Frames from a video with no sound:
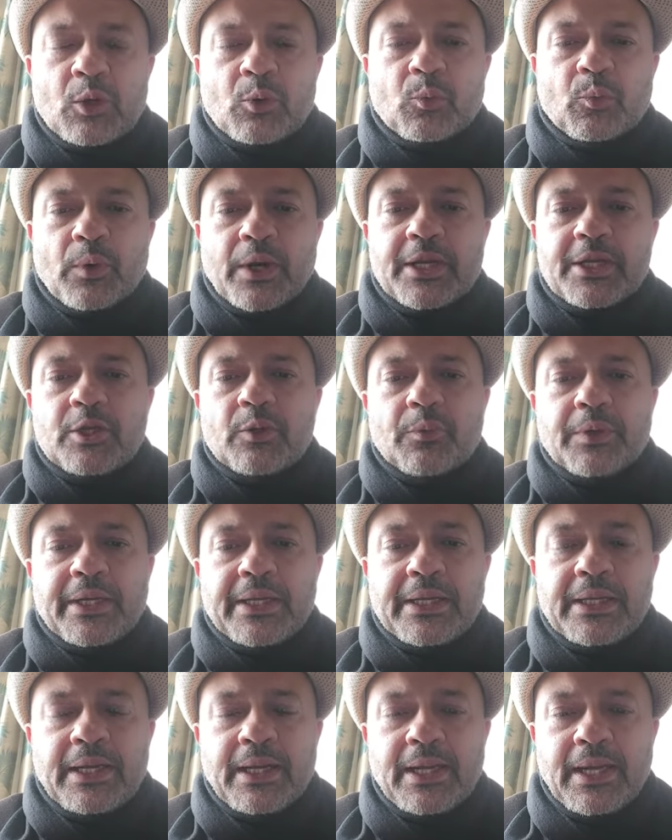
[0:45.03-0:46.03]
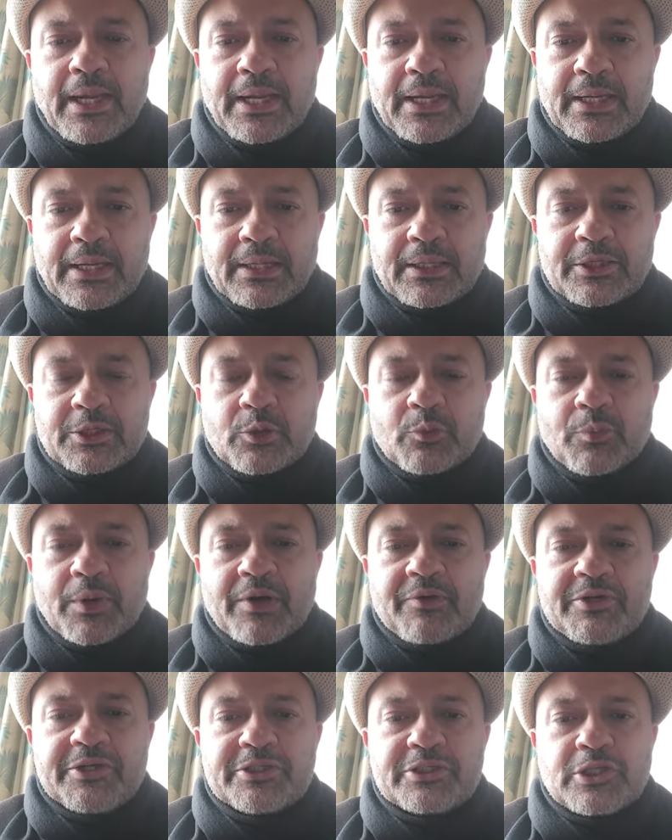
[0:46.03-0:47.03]
When you inhale, you
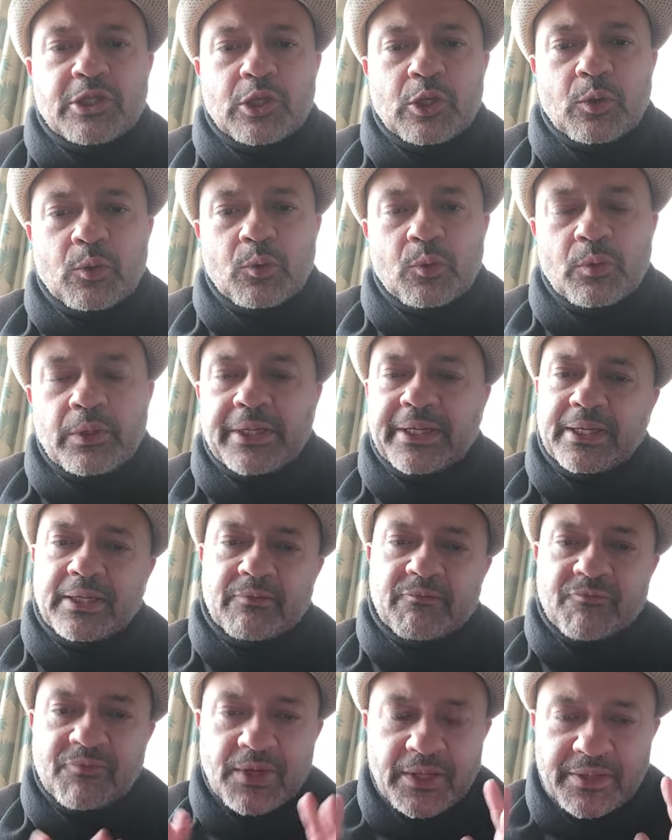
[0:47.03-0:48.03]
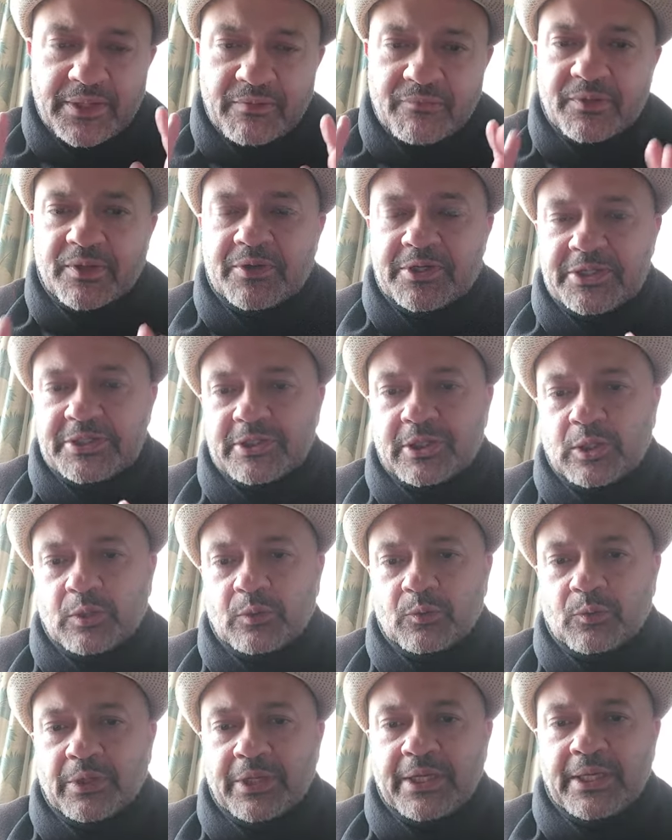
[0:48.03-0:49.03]
very slowly, very, very
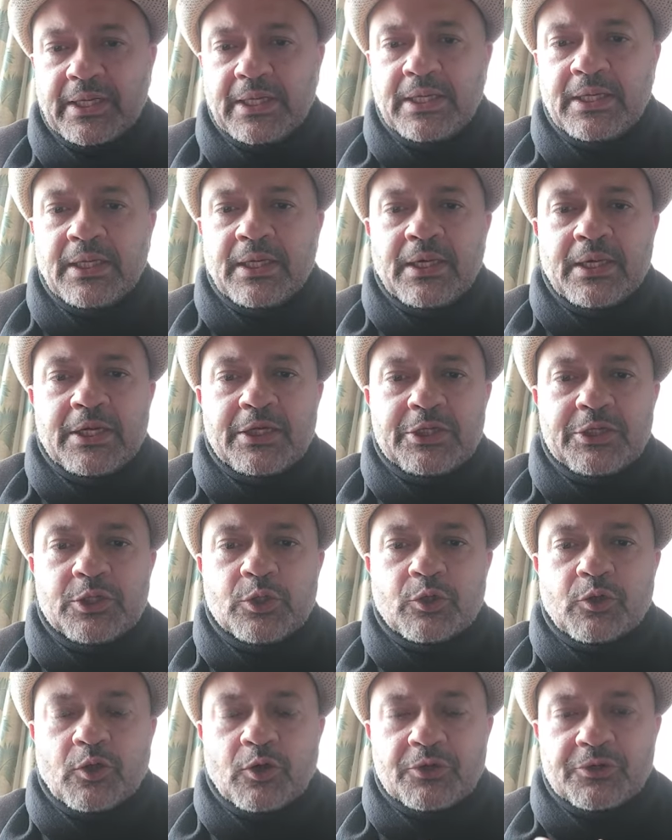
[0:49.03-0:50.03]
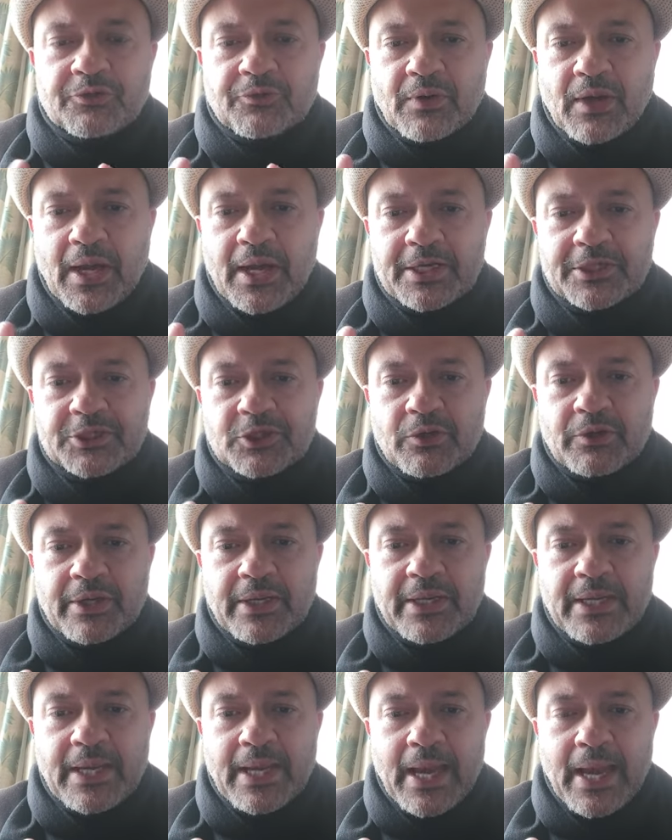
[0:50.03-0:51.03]
slowly, you contract your
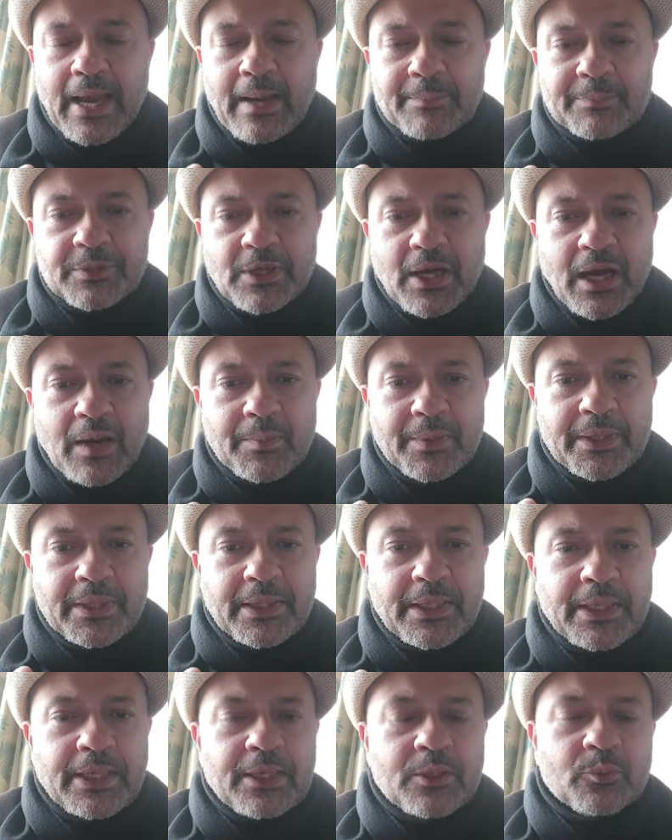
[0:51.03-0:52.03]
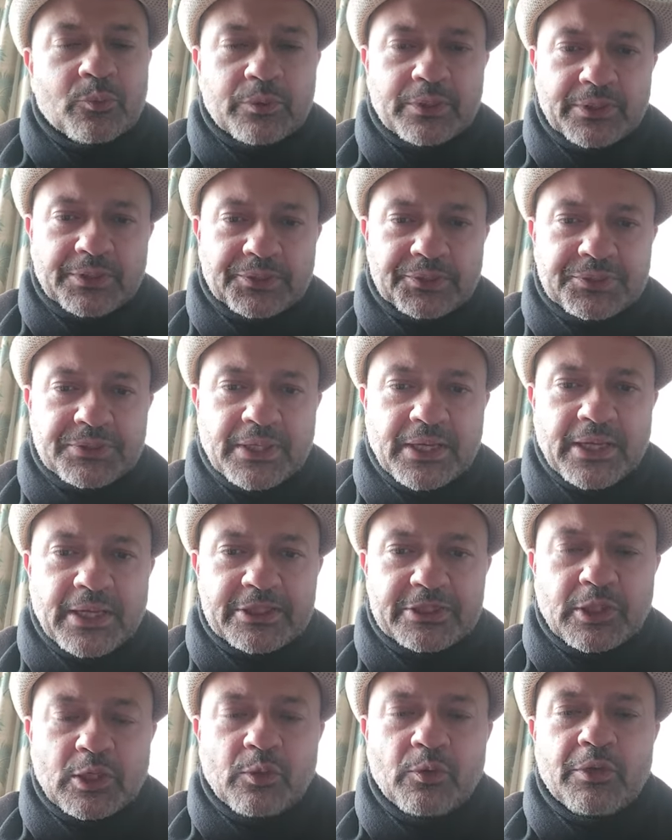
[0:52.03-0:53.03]
abdomen inwards. And
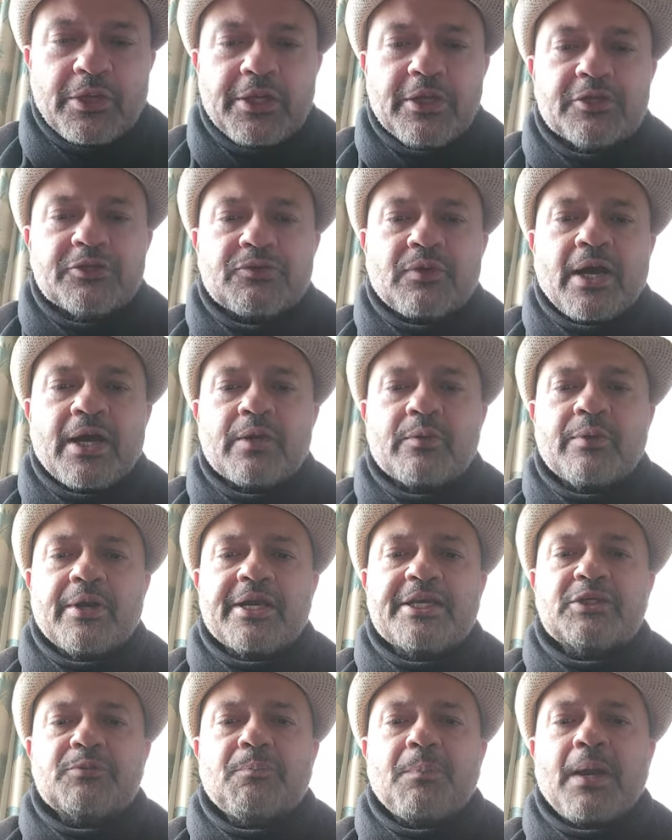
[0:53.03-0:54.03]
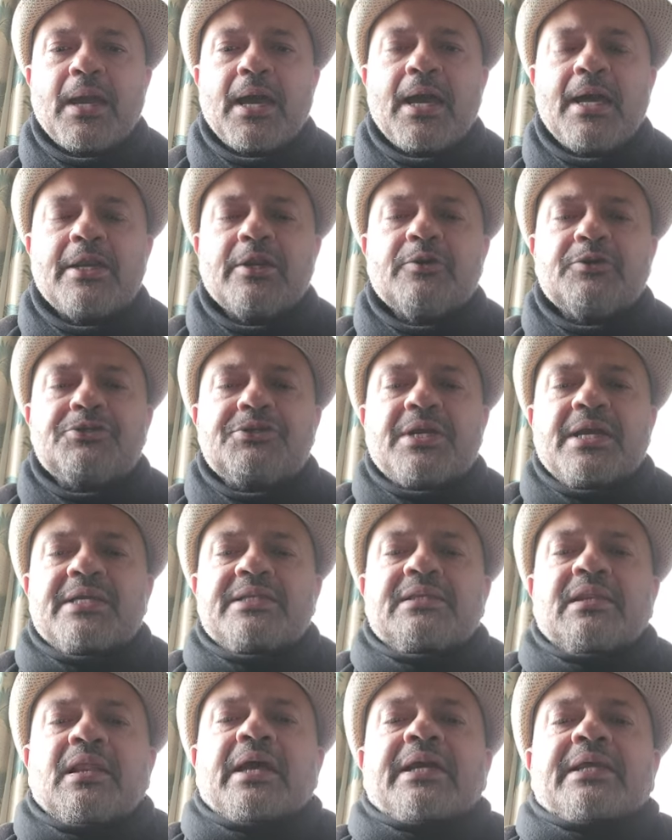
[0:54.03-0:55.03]
slowly you try to expand your
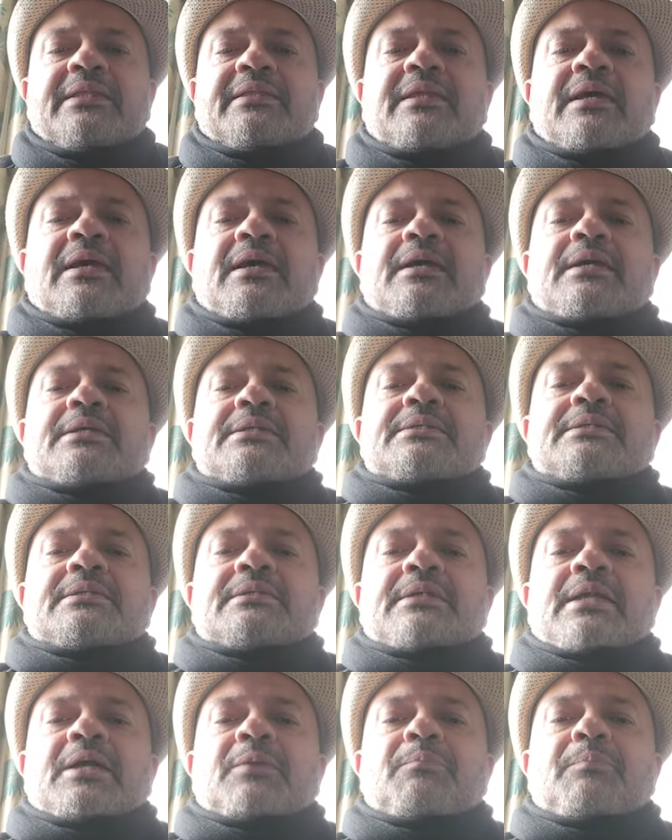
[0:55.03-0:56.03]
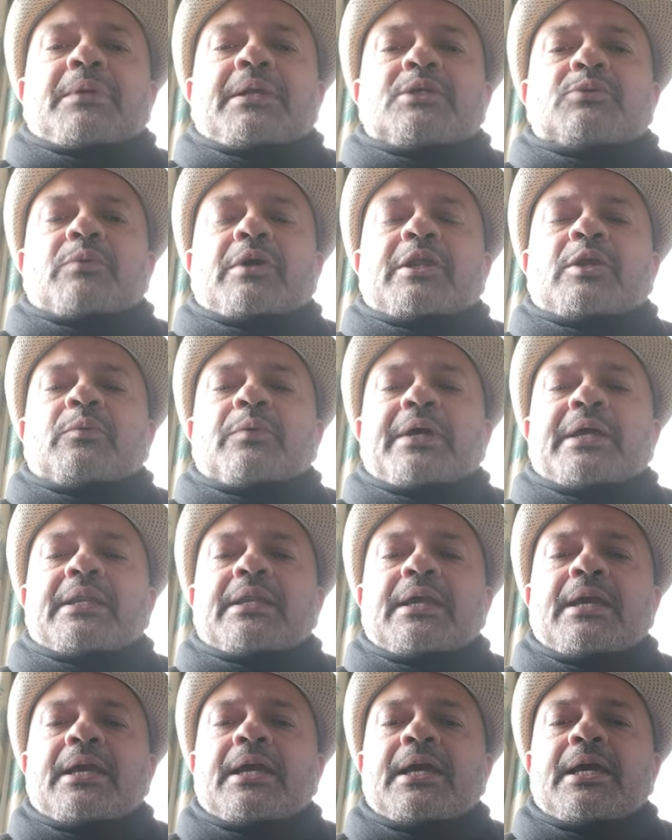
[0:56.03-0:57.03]
chest like this. That means when you
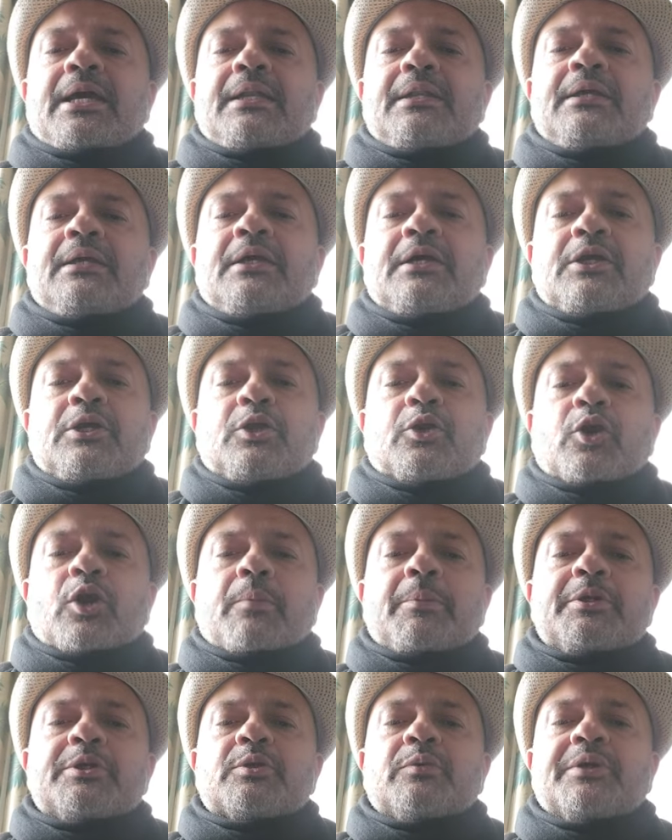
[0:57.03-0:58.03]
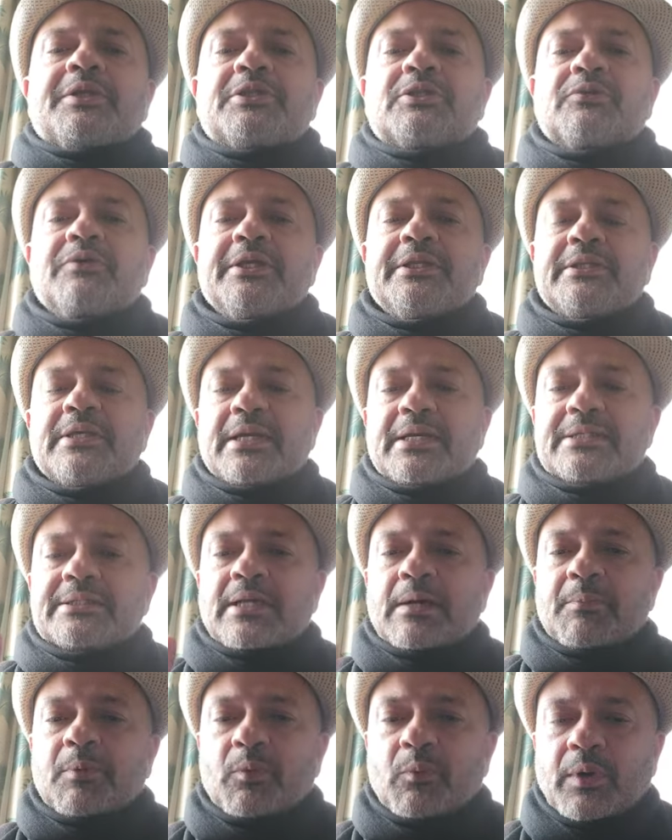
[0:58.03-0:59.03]
inhale, you're going to be doing three things.
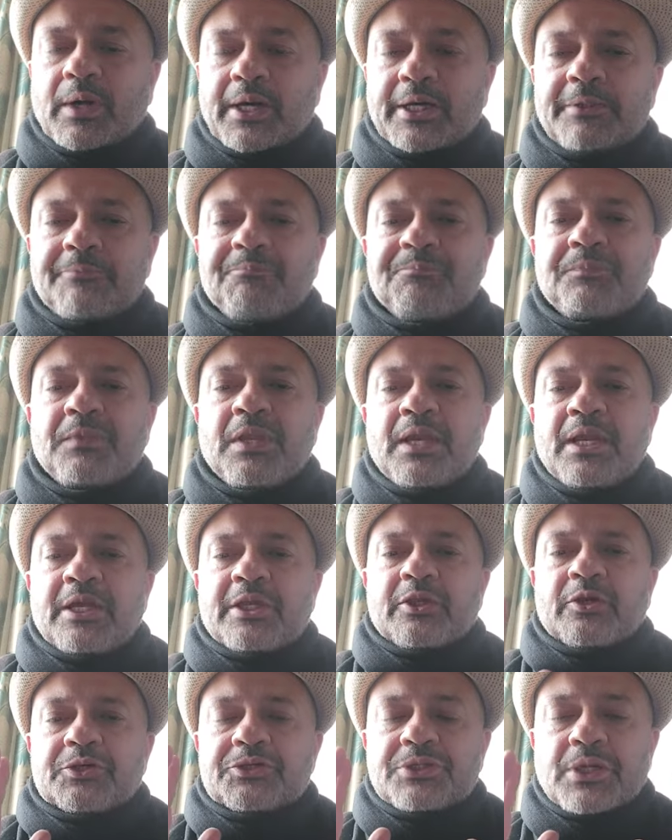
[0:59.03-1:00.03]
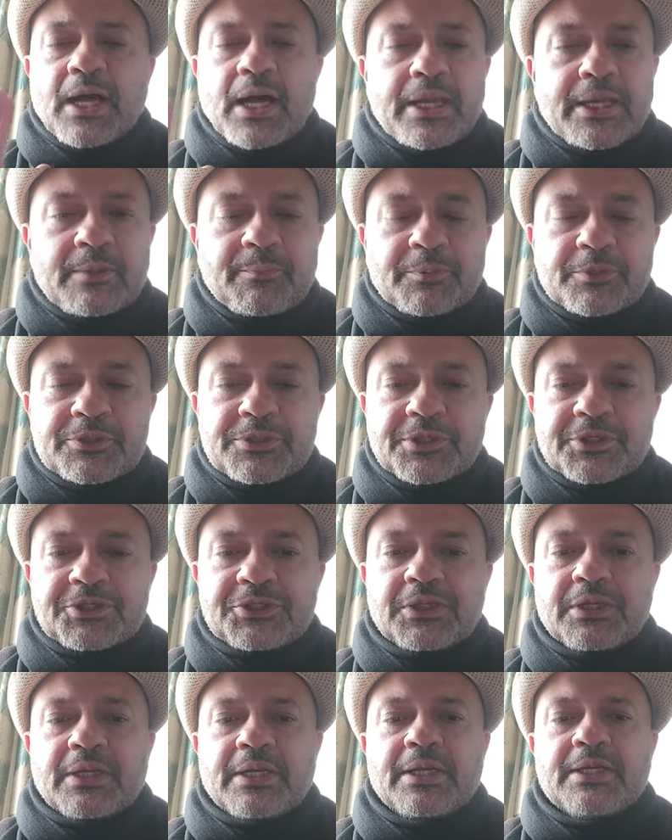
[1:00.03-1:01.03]
Number one, your starting
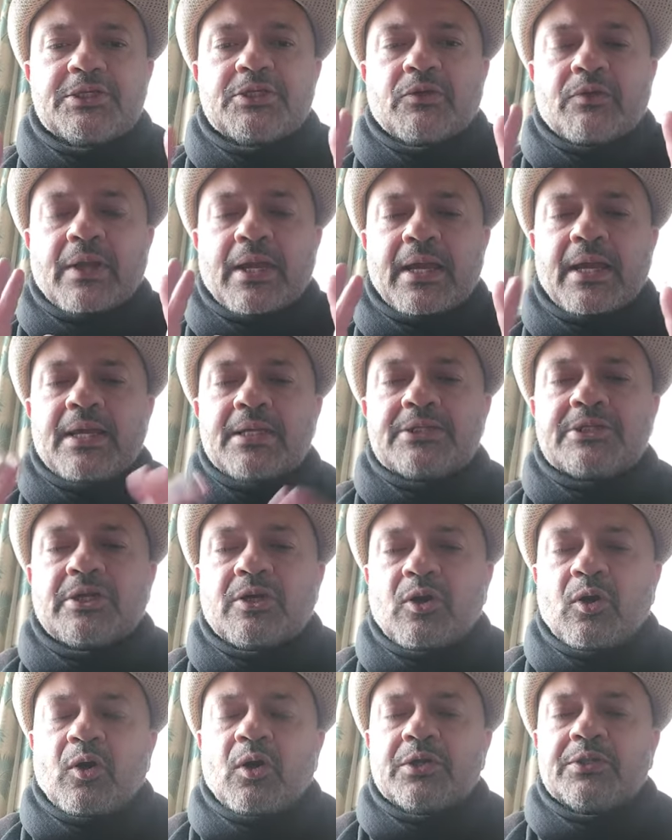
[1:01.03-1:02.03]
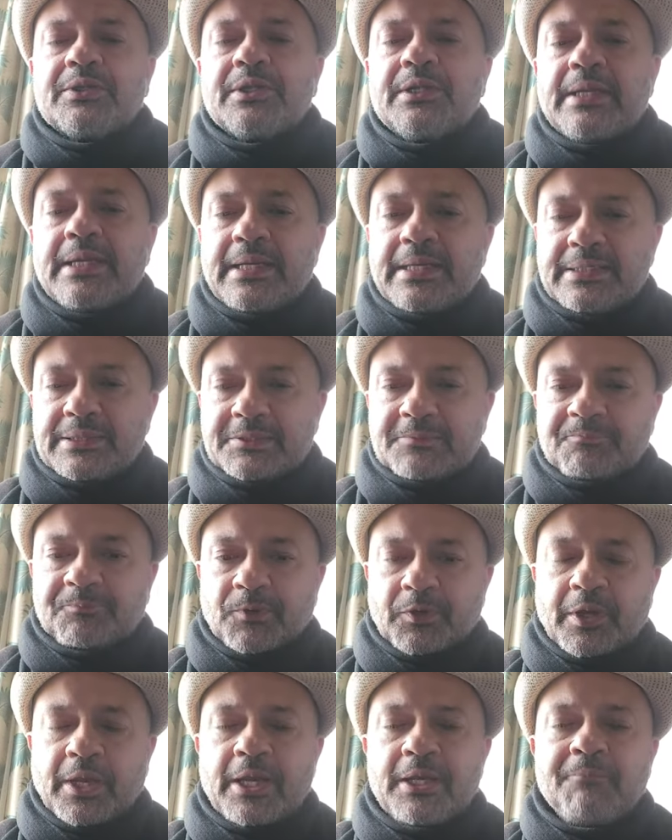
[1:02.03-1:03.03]
position is your hands are on the knees,
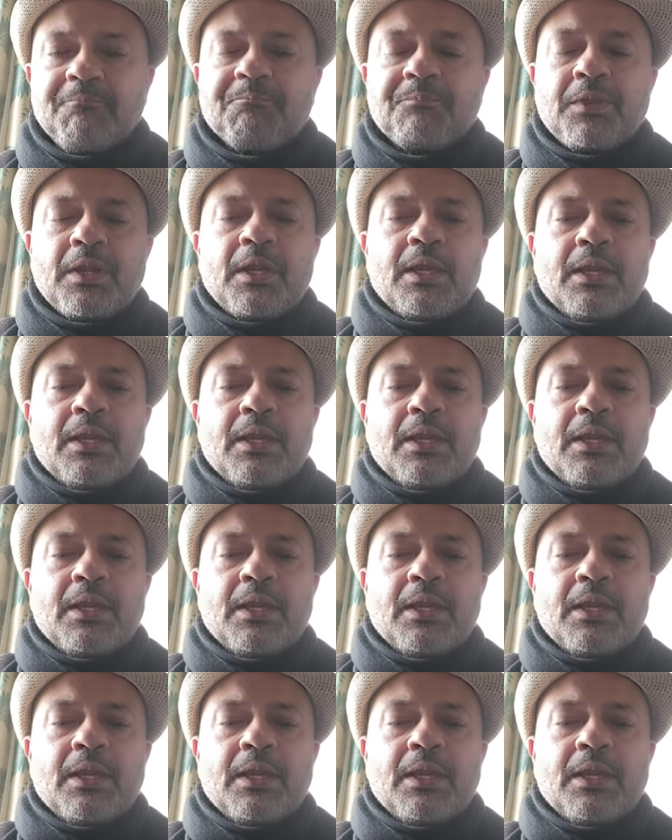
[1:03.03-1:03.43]
okay?